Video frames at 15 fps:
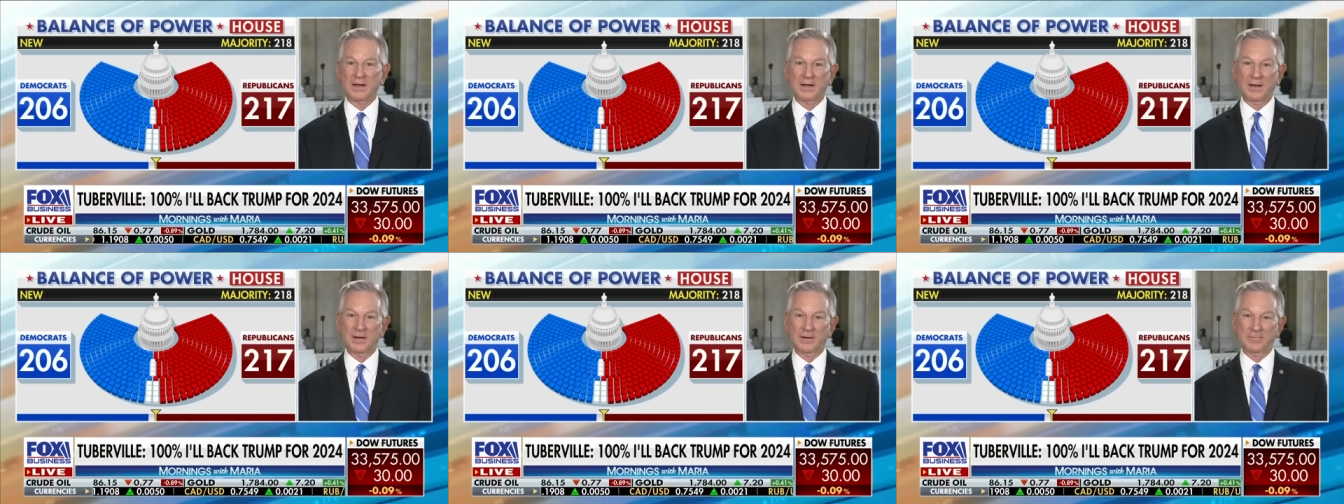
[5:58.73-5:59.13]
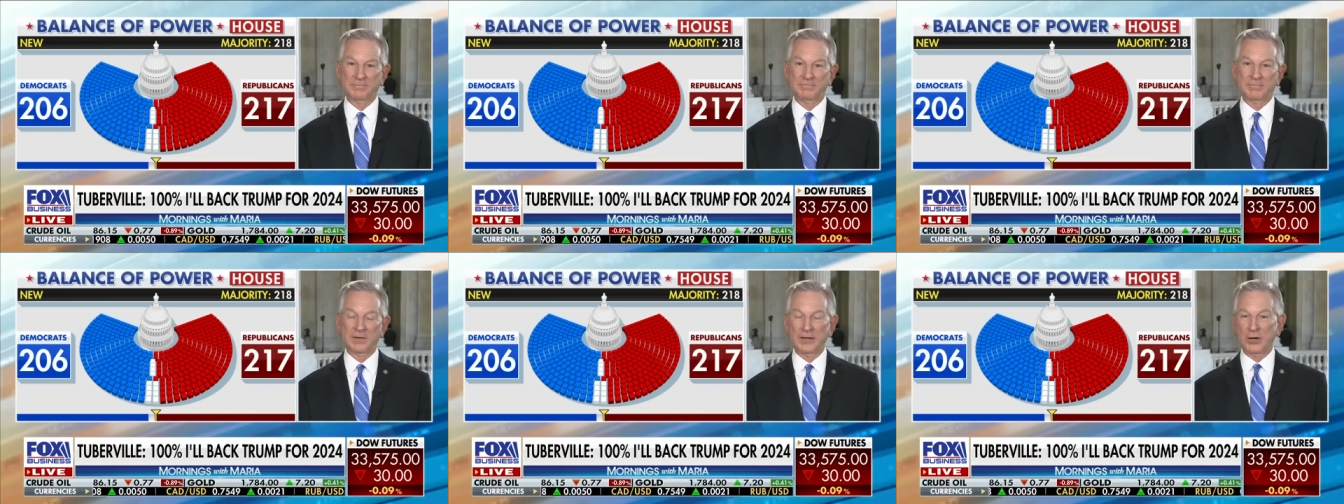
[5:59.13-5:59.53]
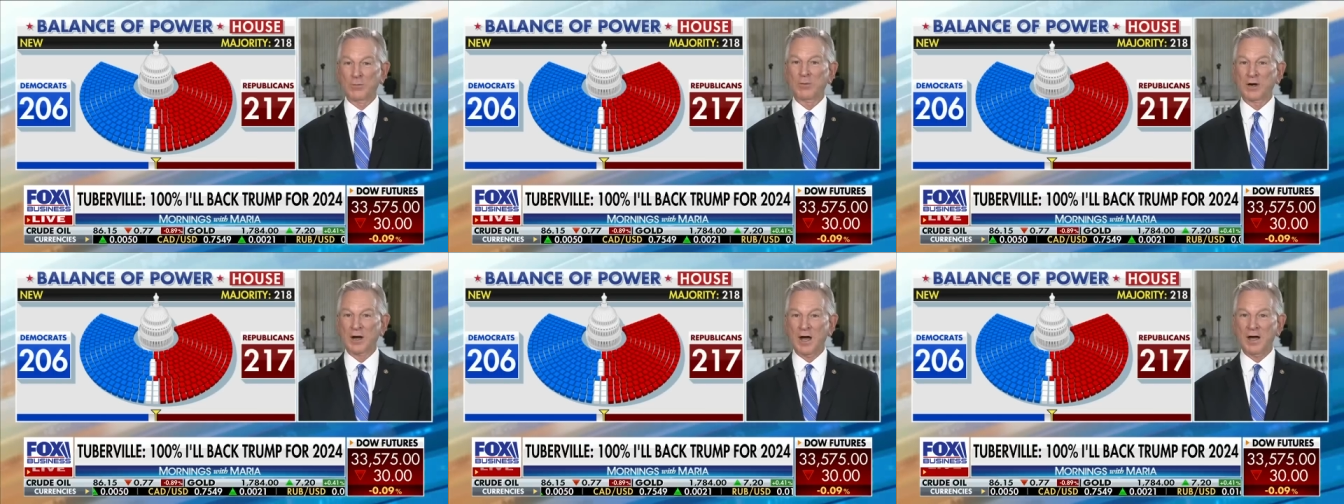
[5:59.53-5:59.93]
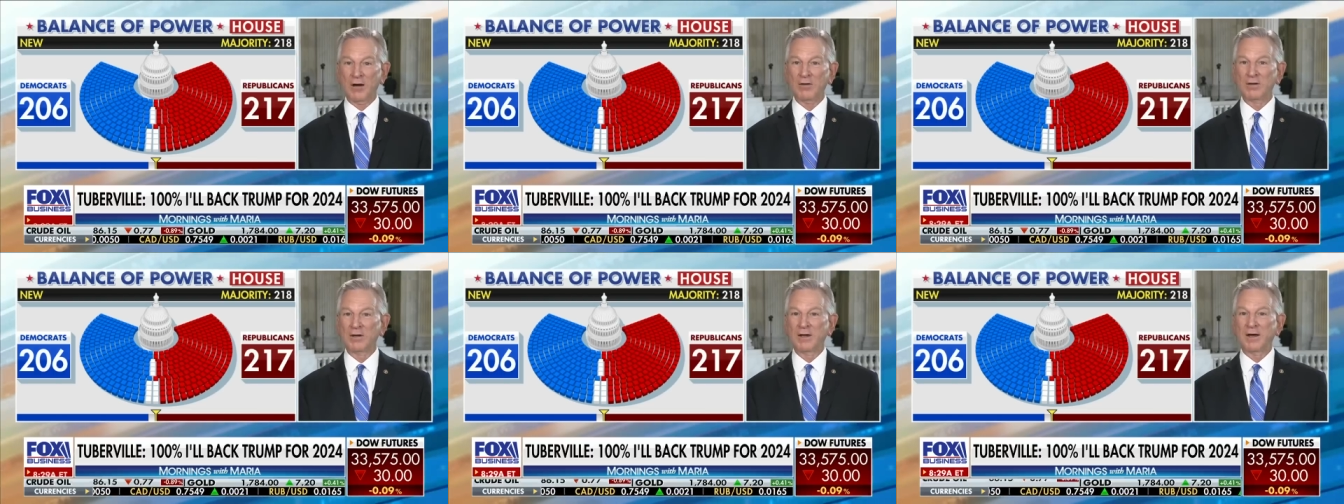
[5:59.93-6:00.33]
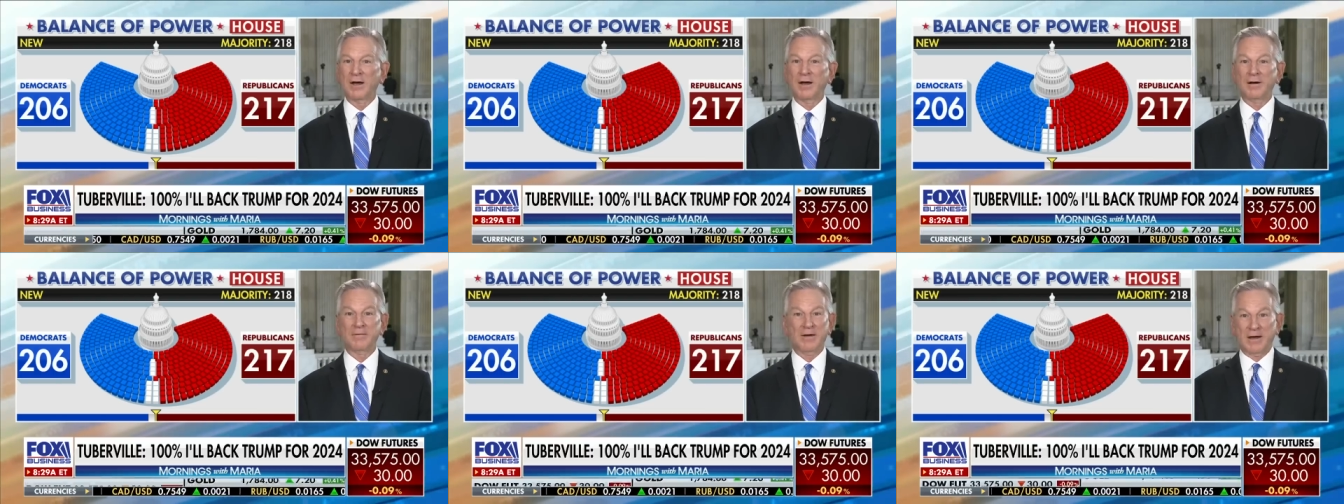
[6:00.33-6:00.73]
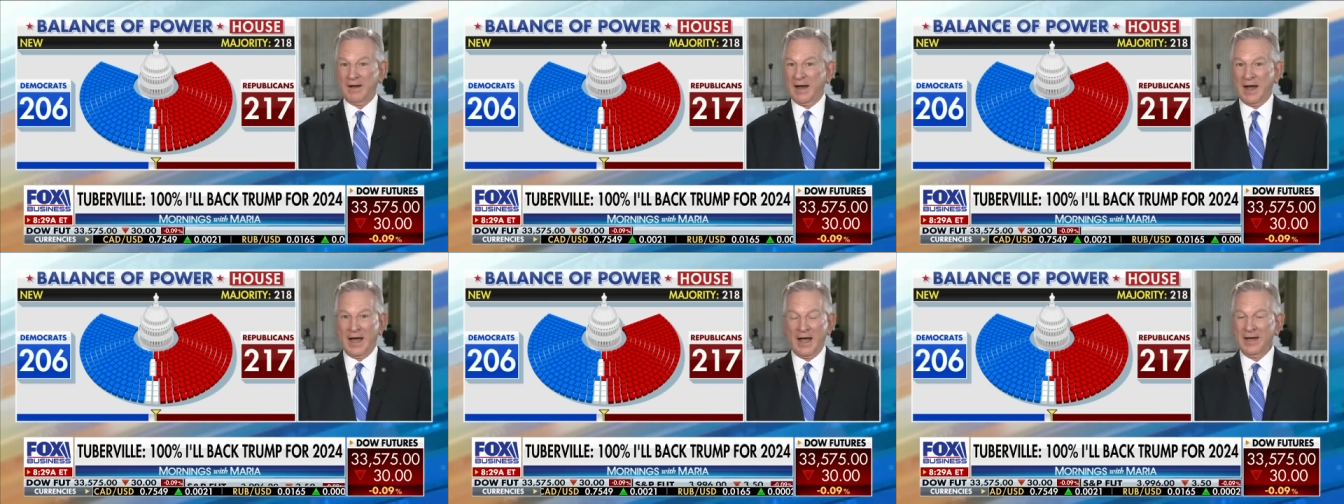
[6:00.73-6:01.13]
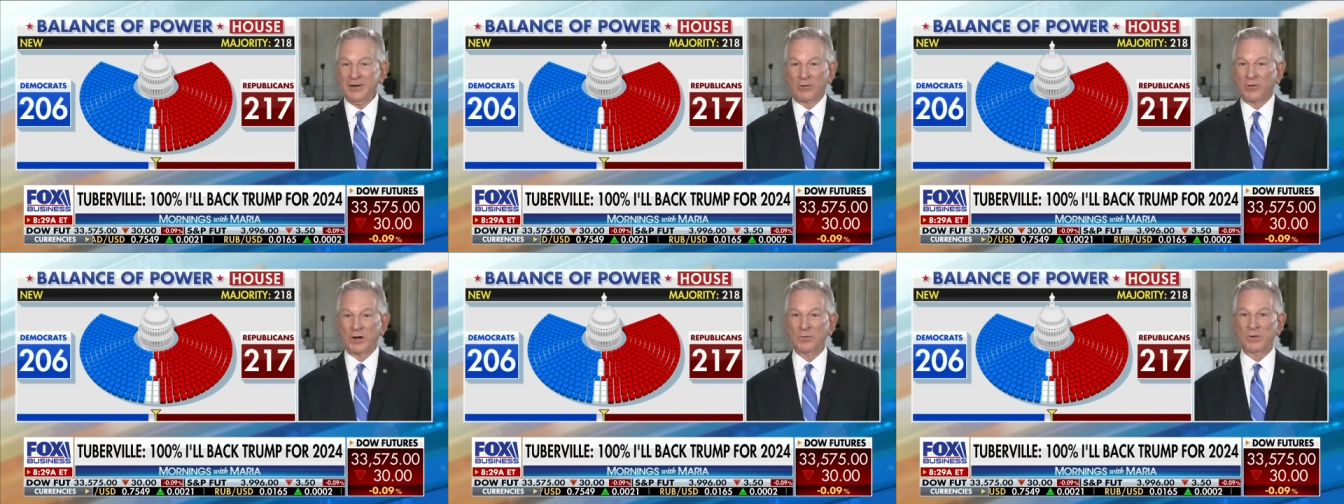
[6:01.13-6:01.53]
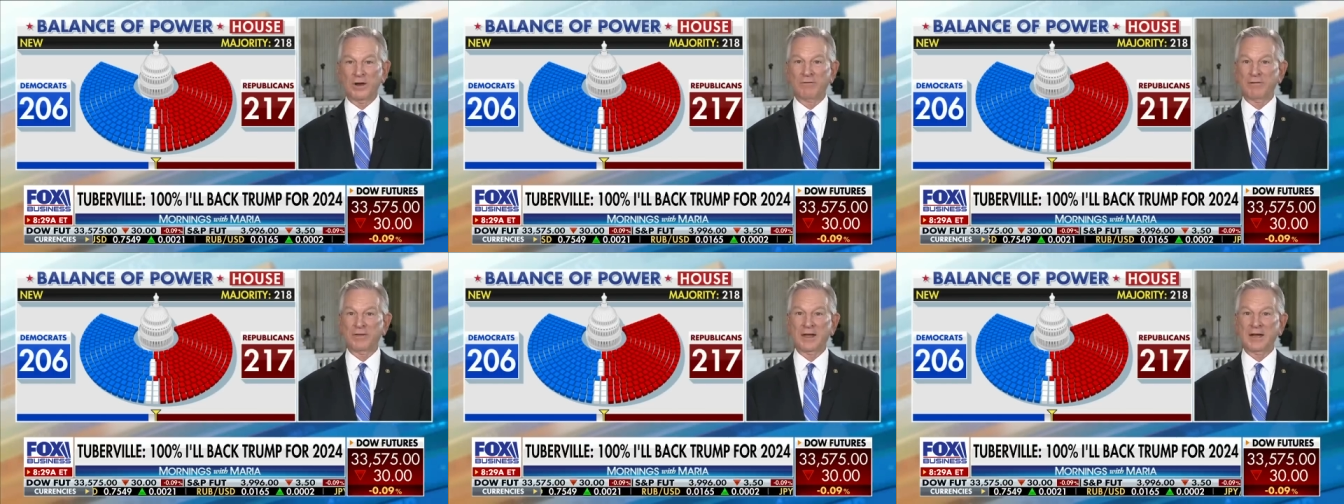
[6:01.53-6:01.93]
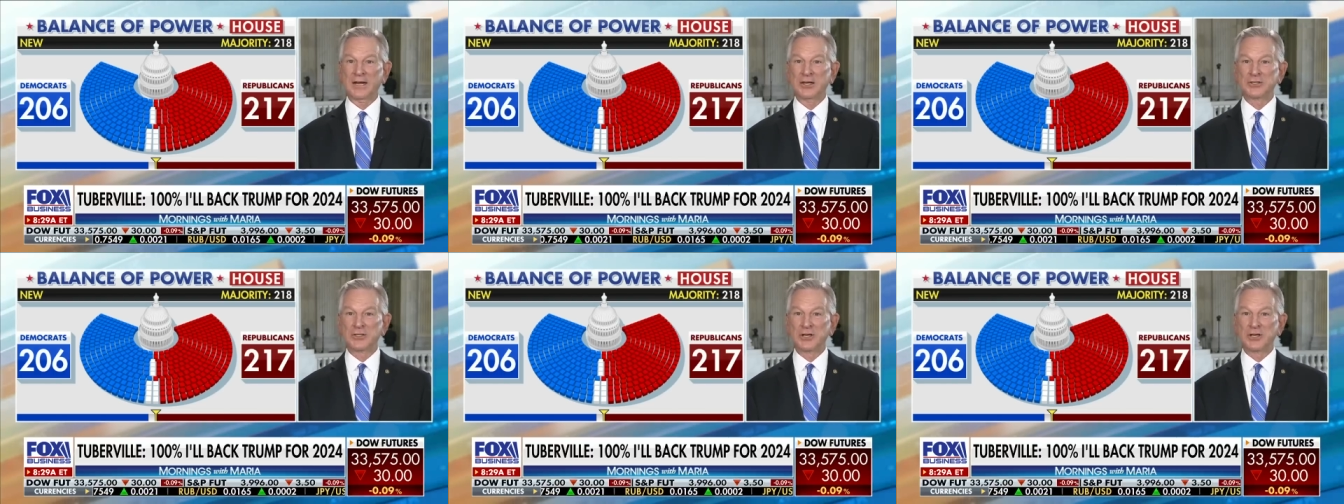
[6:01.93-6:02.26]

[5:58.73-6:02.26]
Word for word: uh, Leader McConnell. Uh, I hadn't agreed with everything he's